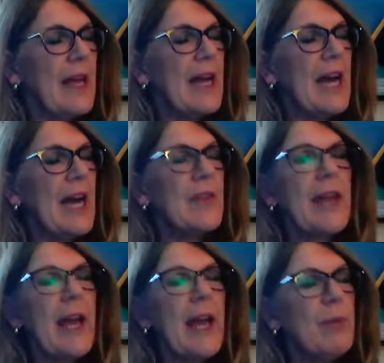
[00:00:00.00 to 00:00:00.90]
At the
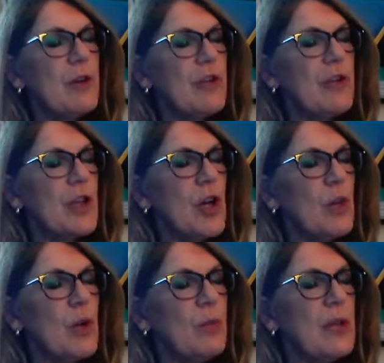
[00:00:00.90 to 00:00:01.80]
Cape of Good
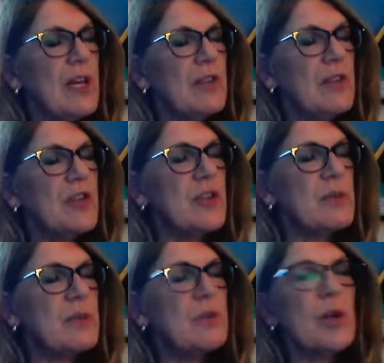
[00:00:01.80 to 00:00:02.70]
Hope, the
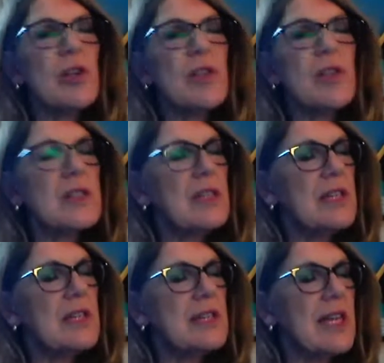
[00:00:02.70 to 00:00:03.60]
ships pause,
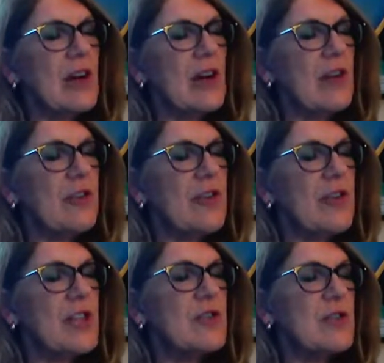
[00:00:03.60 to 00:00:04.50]
take on
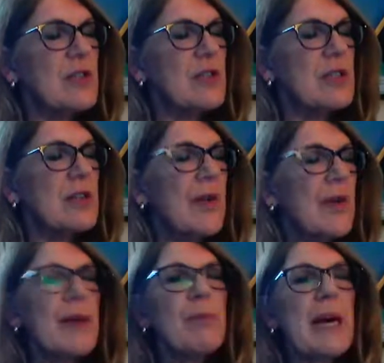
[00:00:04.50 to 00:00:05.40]
fresh fruit,
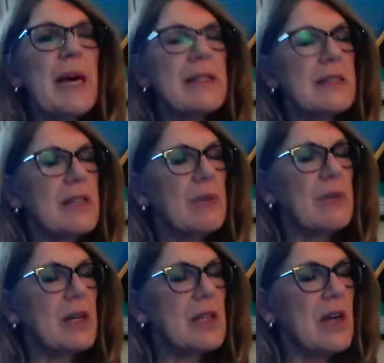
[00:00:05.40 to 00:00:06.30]
pass it
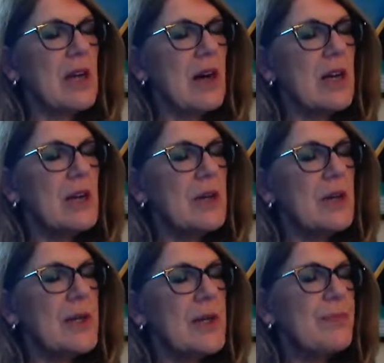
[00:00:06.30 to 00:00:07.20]
among the cargo,
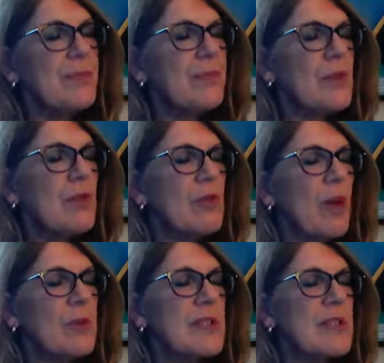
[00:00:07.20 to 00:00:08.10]

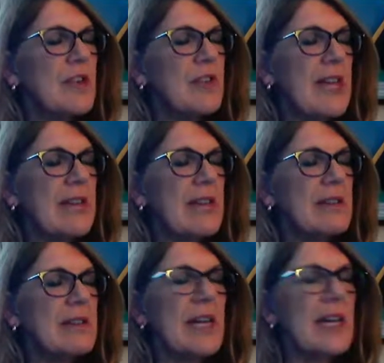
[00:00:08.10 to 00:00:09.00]
robbers of
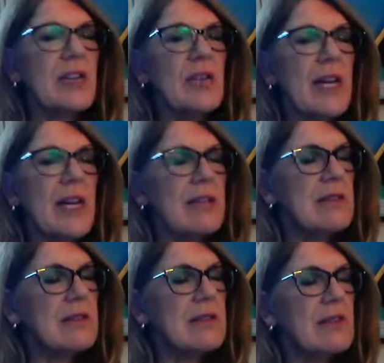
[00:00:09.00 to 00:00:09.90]
gates and
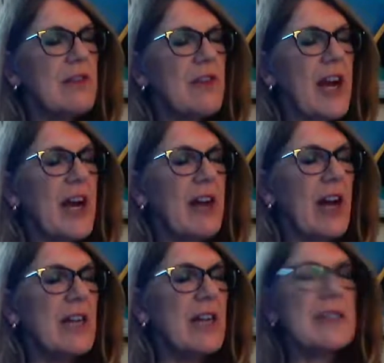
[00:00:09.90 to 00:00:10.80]
grates, fire
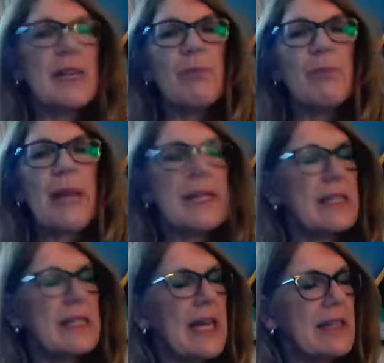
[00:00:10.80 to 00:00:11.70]
irons and plated
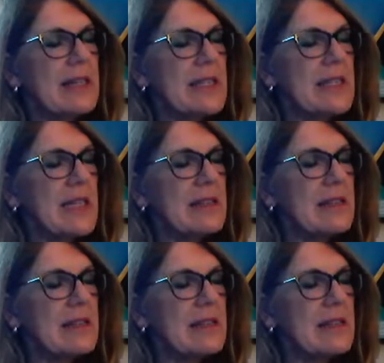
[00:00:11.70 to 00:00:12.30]
candlesticks.